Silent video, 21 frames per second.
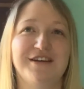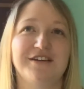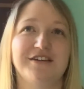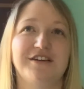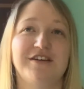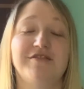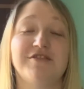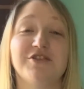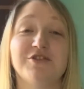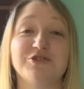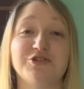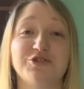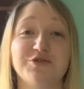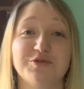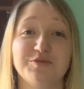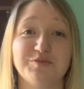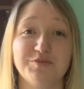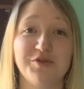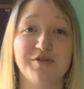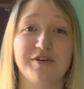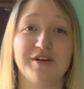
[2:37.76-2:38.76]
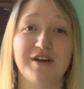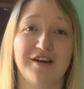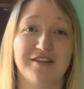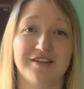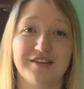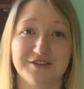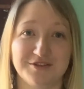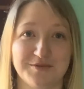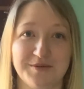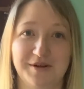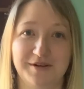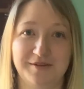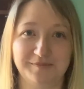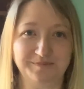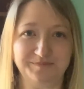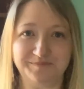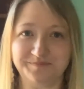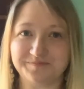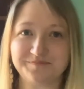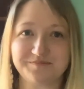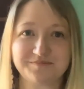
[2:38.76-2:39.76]
even though she was moving on this one,
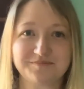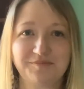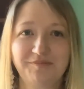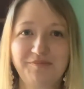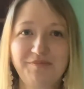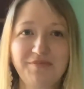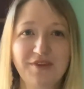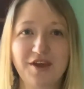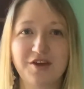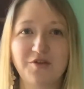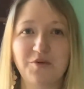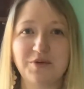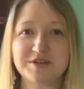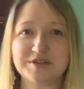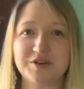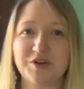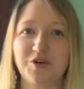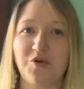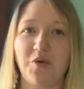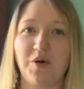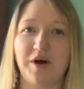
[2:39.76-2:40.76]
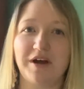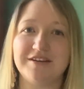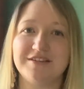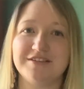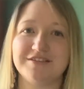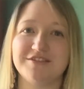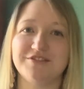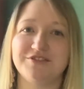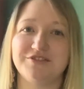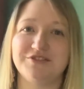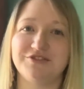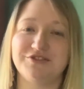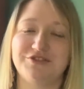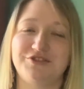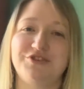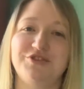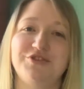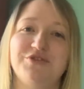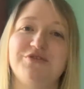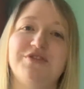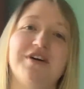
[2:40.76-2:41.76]
it wasn't quite
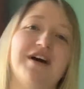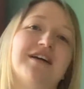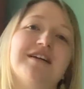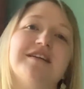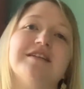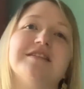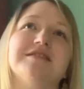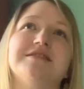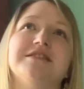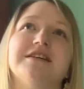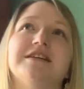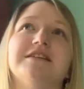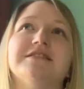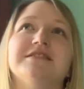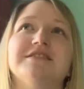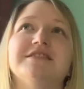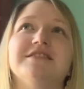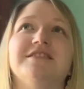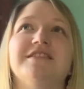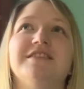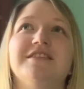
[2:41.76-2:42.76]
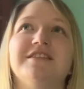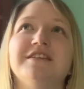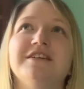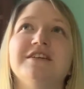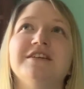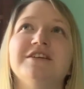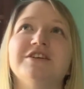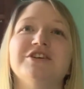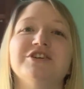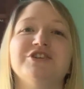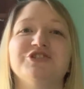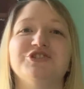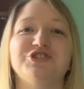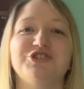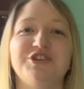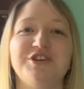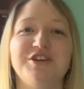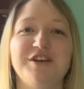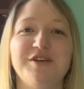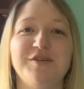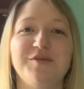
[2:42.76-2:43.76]
to that extent.
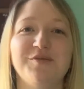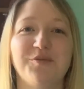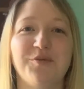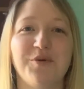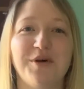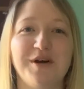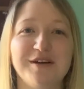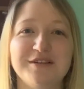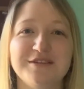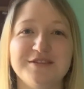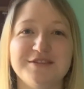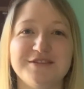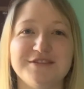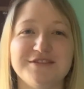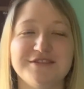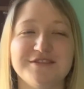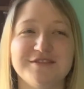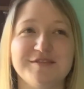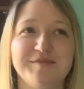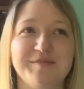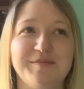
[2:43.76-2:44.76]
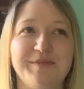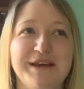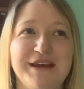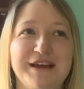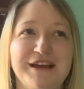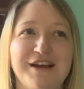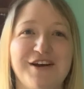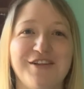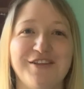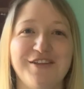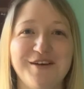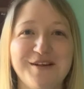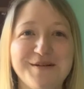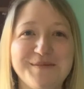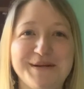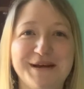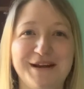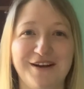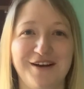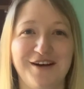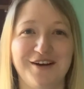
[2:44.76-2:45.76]
She was being a little
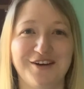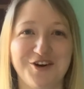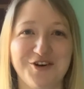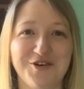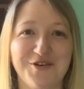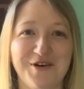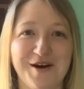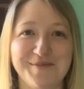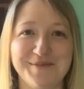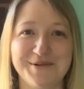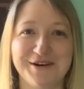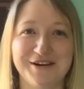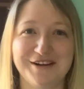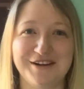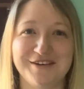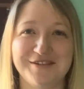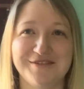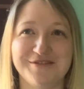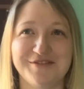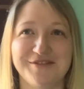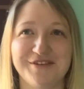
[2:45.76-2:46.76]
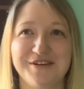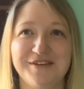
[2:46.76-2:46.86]
bit uncooperative.